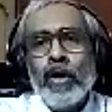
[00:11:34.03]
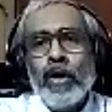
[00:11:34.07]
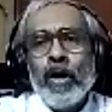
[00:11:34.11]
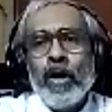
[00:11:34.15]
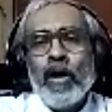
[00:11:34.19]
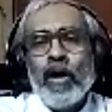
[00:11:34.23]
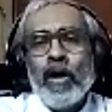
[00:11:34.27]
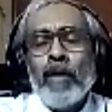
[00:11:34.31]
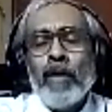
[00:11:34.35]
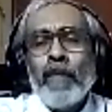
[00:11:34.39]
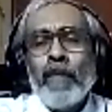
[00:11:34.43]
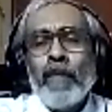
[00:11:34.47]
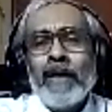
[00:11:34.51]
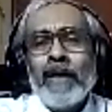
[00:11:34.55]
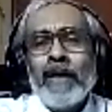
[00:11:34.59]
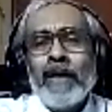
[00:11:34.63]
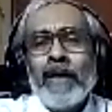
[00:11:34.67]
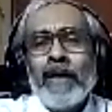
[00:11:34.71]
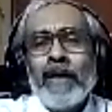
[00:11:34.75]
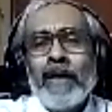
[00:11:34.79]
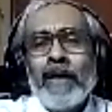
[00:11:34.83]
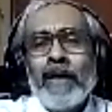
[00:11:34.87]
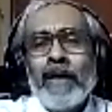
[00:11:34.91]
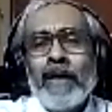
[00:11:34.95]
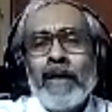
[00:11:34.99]
but
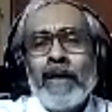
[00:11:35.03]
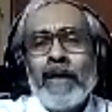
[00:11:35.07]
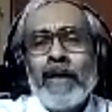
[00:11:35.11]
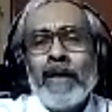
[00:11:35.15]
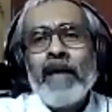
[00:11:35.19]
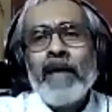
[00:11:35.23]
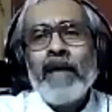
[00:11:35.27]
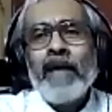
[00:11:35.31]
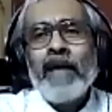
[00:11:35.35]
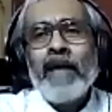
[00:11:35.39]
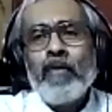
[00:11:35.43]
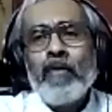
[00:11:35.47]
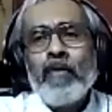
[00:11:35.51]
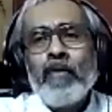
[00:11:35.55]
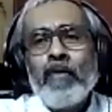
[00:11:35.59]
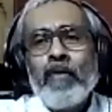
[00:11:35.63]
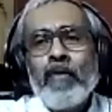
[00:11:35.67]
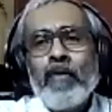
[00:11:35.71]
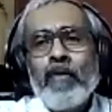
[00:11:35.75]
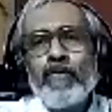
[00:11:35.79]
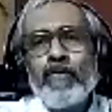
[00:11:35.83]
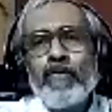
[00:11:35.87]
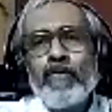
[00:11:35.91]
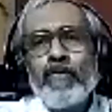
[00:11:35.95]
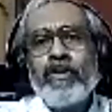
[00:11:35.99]
they have moved out for
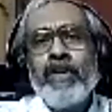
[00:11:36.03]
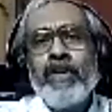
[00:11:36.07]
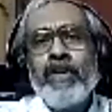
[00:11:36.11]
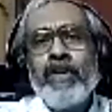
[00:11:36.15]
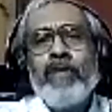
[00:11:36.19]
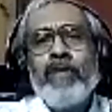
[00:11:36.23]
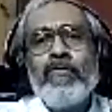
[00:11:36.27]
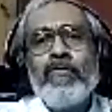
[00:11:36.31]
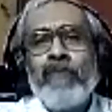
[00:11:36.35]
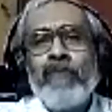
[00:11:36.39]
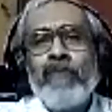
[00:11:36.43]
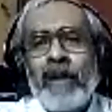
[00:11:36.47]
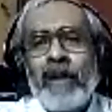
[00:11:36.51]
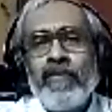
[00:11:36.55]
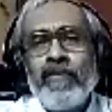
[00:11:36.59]
three to five years.